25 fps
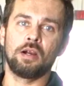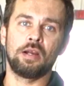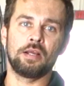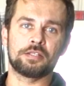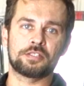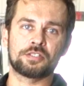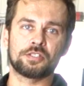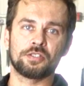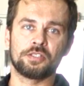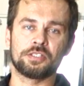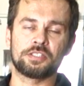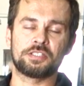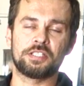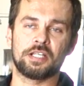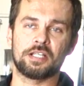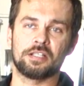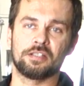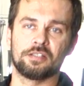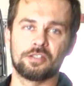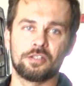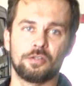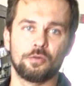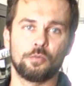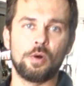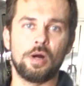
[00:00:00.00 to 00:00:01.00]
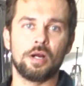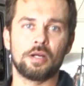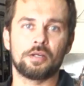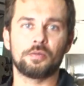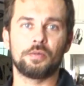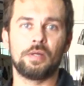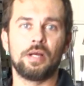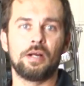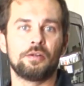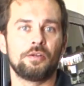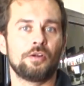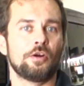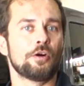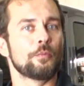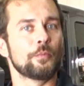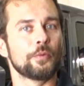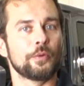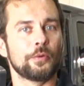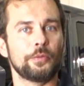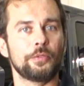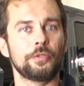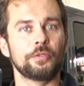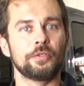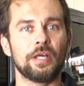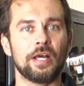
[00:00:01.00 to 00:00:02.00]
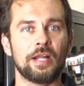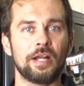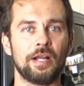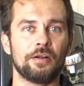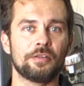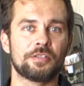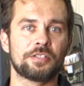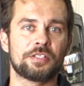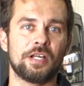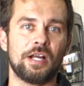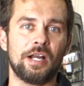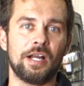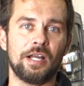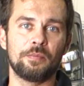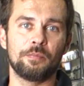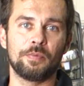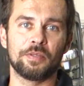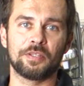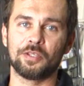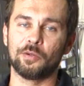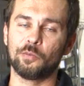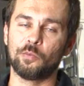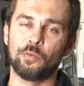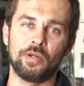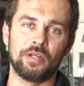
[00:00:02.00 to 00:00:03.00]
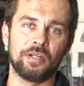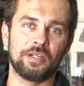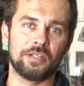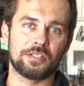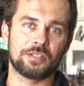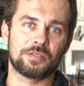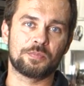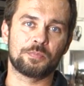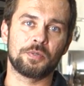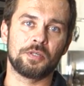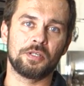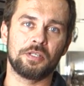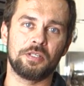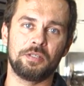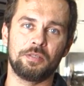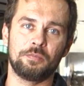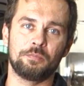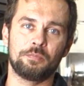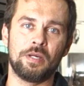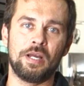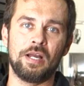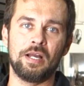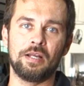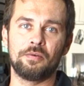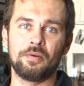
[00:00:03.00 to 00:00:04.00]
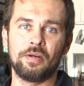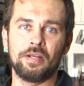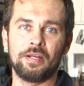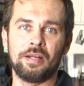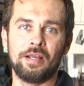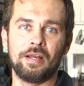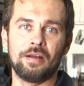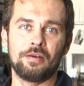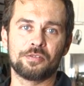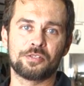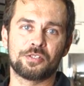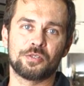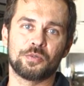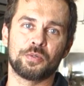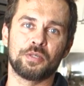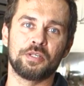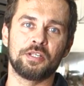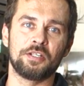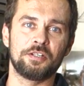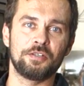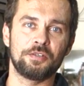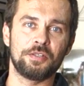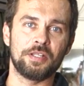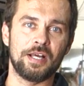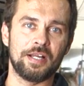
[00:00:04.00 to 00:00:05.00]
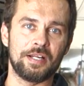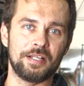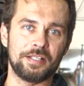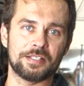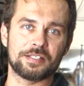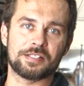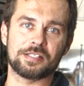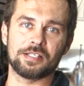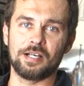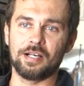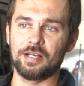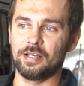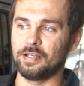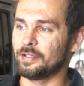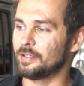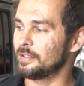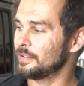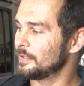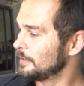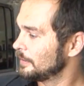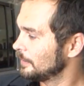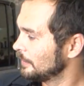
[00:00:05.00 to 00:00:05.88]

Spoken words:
Alright, so let's take a little walk around. Normally we do that outside, but the wind is pretty bad right now, so we're going to do that inside.